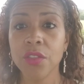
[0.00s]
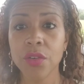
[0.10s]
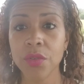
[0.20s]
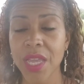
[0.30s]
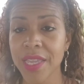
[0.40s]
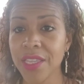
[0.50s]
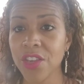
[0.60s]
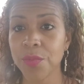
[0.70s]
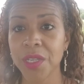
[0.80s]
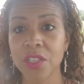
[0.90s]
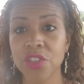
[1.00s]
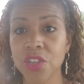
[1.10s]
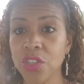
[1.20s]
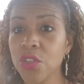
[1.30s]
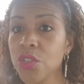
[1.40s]
through that year because
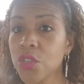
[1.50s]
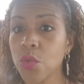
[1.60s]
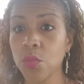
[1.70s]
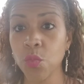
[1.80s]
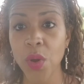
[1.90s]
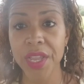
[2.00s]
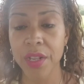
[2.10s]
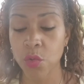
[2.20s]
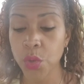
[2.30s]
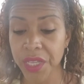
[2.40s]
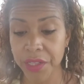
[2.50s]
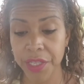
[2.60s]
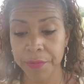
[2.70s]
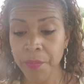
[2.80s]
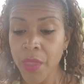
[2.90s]
you're going to lose weight
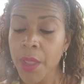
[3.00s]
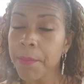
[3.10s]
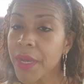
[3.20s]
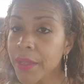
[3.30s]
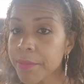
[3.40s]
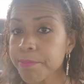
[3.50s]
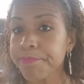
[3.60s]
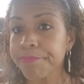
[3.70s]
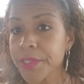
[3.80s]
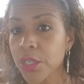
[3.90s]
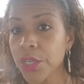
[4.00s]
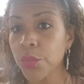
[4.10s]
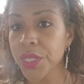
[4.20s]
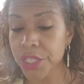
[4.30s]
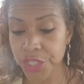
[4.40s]
quickly. But coulda,
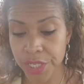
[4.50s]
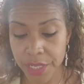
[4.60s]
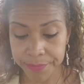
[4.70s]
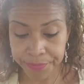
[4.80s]
woulda, shoulda.